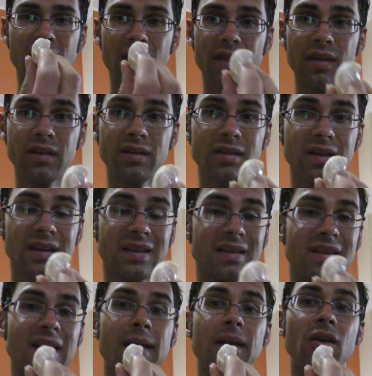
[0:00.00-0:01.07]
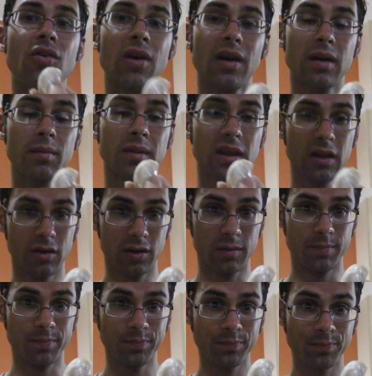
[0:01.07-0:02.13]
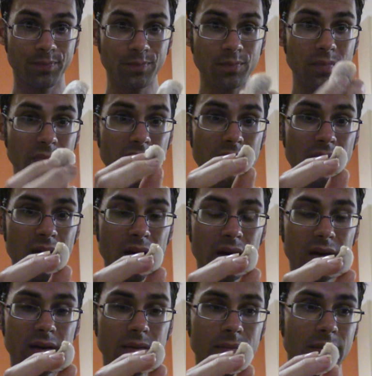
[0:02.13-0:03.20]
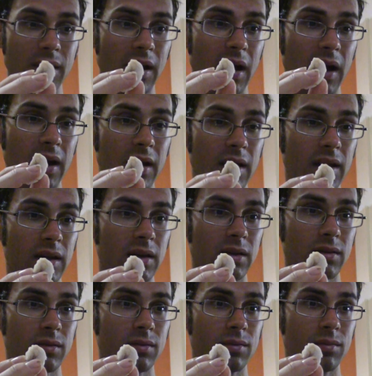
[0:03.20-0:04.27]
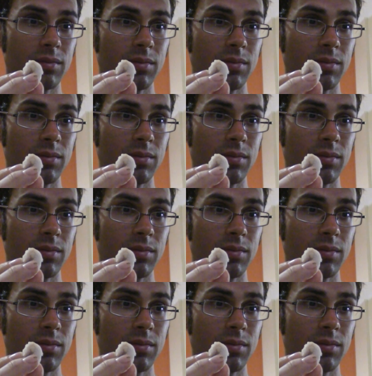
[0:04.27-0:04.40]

This is incredibly good. I